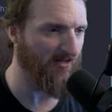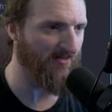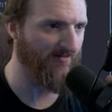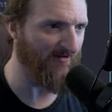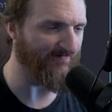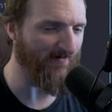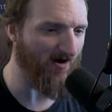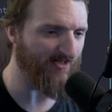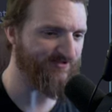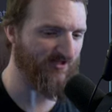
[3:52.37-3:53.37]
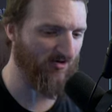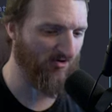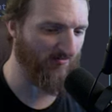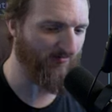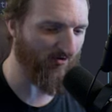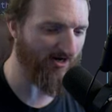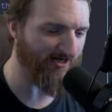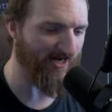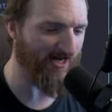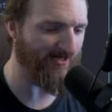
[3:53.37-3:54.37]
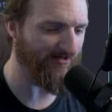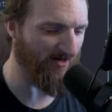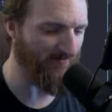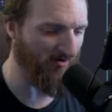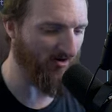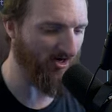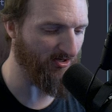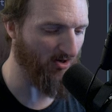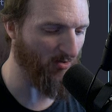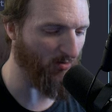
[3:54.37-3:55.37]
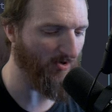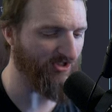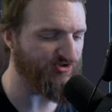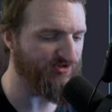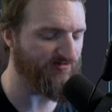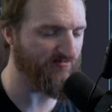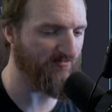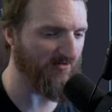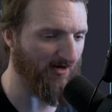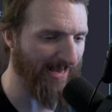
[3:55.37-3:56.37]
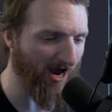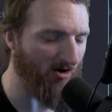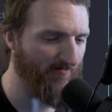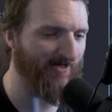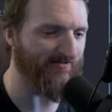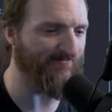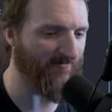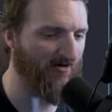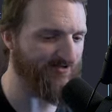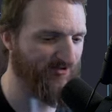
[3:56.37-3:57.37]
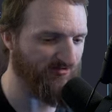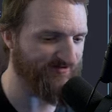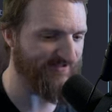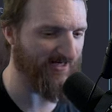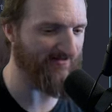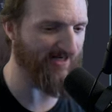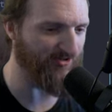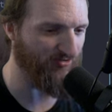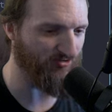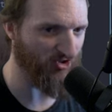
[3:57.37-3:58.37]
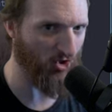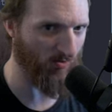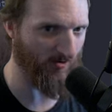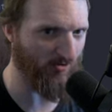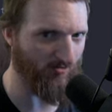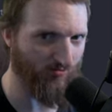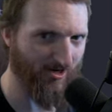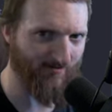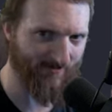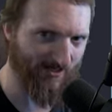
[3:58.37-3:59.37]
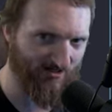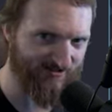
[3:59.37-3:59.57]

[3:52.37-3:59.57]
the fonts are predicated upon which how big the fonts are set in your terminal, right? Because